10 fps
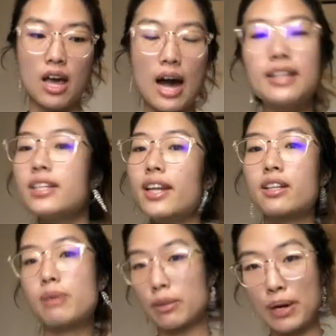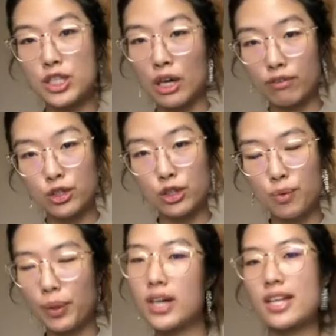I didn't expect myself to,
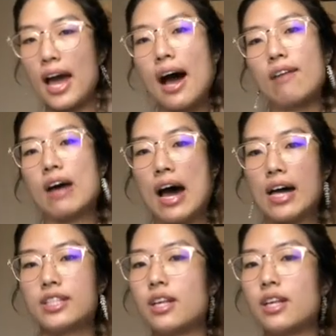because I have had